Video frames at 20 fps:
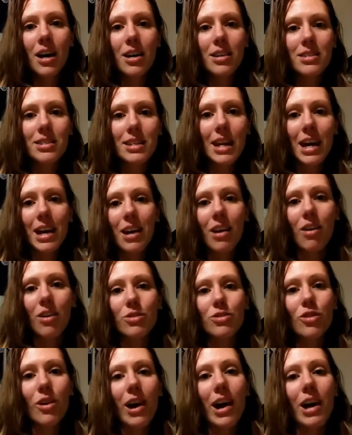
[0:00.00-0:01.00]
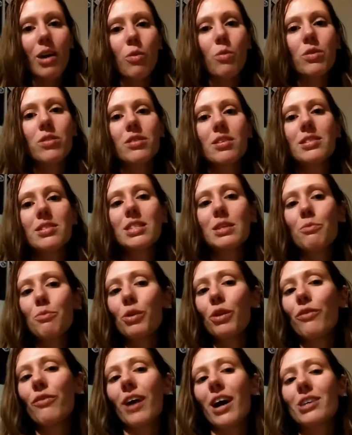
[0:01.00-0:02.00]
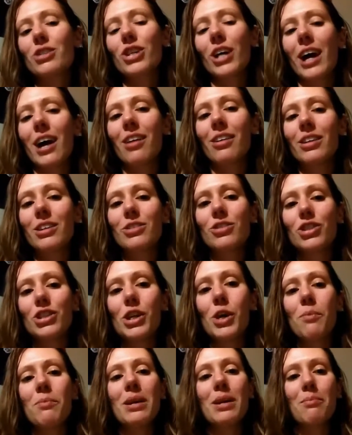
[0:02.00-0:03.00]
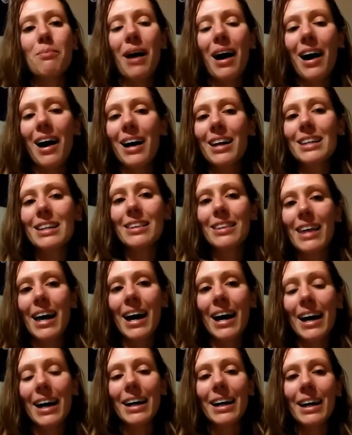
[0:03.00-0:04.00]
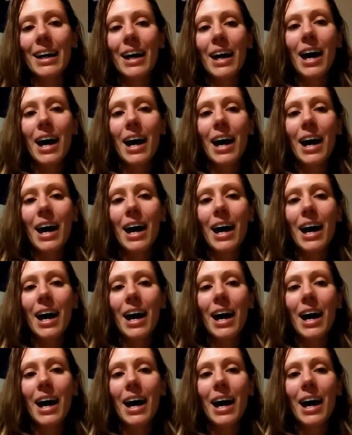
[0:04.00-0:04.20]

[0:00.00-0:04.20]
staying on track with the Simplify Challenge, being behind in that.